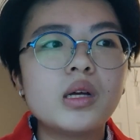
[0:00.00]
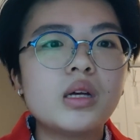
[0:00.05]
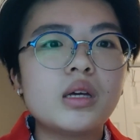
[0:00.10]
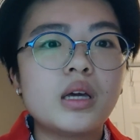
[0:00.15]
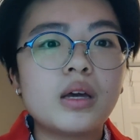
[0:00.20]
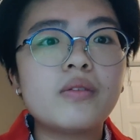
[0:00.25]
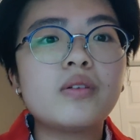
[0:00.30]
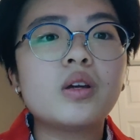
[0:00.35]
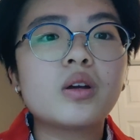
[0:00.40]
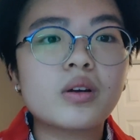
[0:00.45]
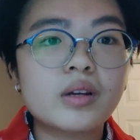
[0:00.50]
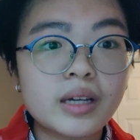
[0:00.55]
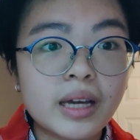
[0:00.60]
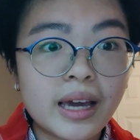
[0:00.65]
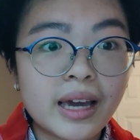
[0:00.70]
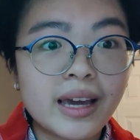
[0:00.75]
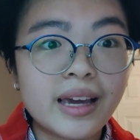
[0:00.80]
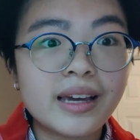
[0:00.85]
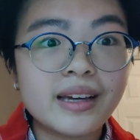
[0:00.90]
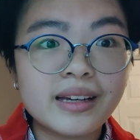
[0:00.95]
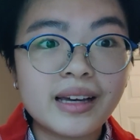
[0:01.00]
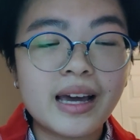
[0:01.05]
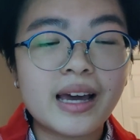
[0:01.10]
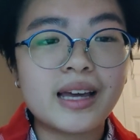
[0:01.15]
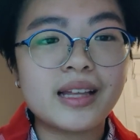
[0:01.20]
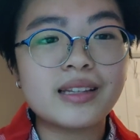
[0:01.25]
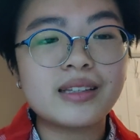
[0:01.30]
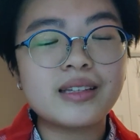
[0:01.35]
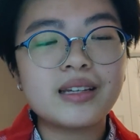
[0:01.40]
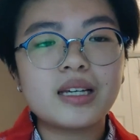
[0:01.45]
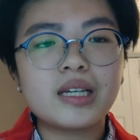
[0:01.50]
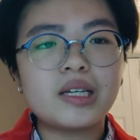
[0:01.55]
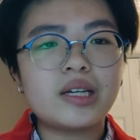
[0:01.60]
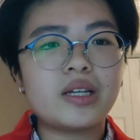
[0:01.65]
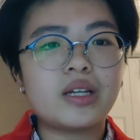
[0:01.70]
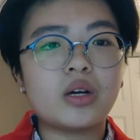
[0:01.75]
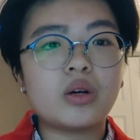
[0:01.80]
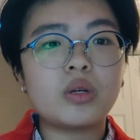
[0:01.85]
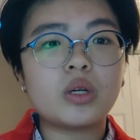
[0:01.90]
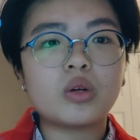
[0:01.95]
If you're gay and
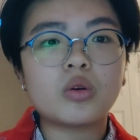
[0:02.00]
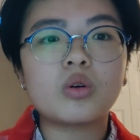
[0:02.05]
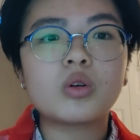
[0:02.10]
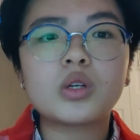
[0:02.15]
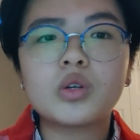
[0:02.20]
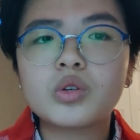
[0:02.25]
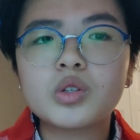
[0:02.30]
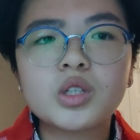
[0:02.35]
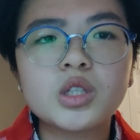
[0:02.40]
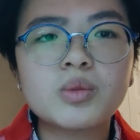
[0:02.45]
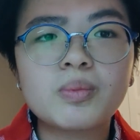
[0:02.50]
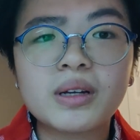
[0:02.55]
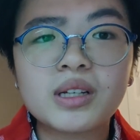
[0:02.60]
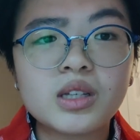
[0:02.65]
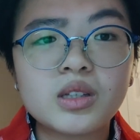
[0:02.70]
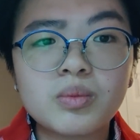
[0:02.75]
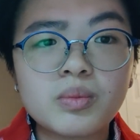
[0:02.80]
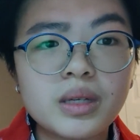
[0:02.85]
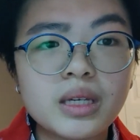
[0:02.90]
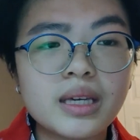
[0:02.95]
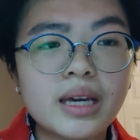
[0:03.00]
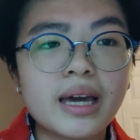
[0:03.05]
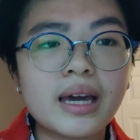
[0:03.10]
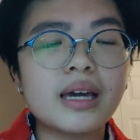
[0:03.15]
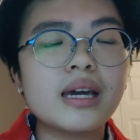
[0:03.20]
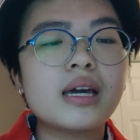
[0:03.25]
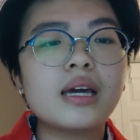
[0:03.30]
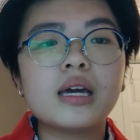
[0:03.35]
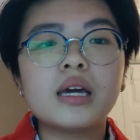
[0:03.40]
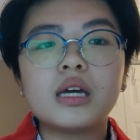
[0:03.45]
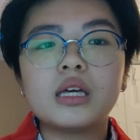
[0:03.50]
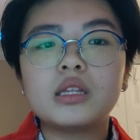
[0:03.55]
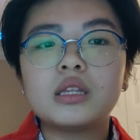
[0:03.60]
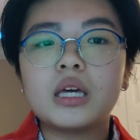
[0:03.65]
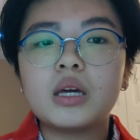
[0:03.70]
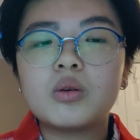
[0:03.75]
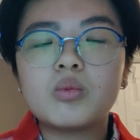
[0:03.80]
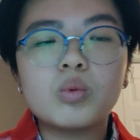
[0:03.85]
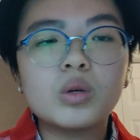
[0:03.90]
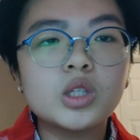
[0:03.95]
you're suspected to be gay,
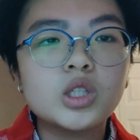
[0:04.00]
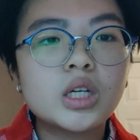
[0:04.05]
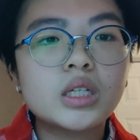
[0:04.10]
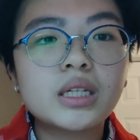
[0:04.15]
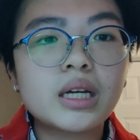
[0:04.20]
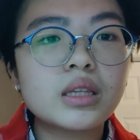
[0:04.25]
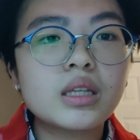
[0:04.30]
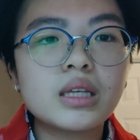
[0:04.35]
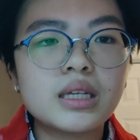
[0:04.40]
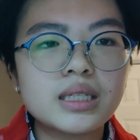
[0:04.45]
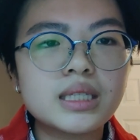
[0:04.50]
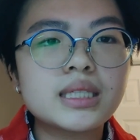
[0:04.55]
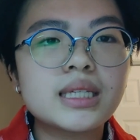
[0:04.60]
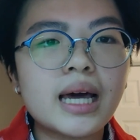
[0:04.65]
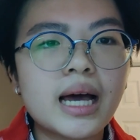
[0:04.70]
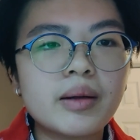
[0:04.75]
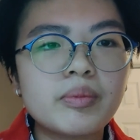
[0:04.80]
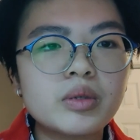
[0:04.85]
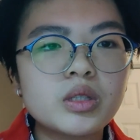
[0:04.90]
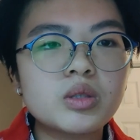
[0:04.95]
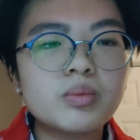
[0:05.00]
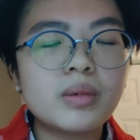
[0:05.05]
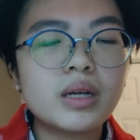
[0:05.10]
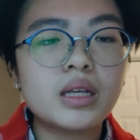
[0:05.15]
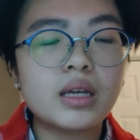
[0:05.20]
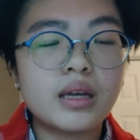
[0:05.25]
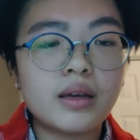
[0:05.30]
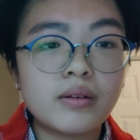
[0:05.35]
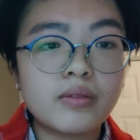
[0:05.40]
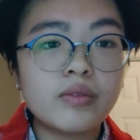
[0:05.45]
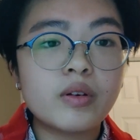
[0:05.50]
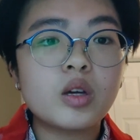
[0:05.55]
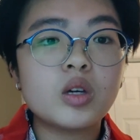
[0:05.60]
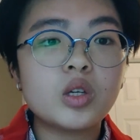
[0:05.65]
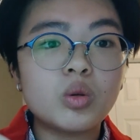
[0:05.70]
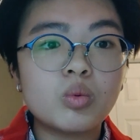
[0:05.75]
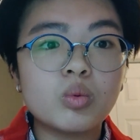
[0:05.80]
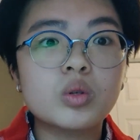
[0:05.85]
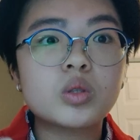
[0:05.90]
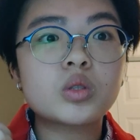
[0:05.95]
they would shut down the establishment if
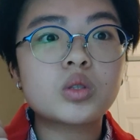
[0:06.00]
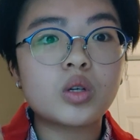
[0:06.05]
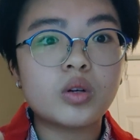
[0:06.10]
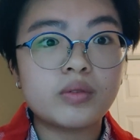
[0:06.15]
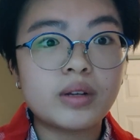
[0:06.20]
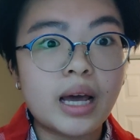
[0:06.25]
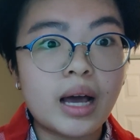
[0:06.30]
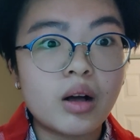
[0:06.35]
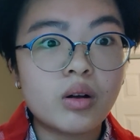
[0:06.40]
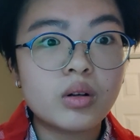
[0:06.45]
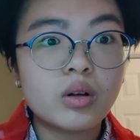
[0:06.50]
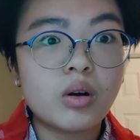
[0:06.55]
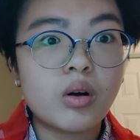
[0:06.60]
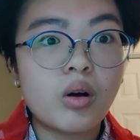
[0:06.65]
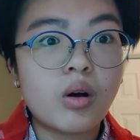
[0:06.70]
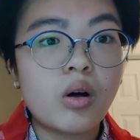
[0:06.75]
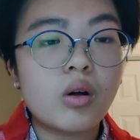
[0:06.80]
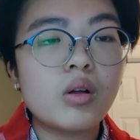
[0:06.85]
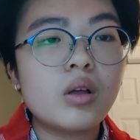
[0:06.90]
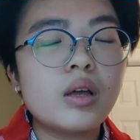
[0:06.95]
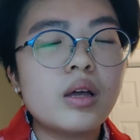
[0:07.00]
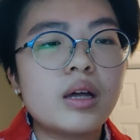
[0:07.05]
you were served alcohol.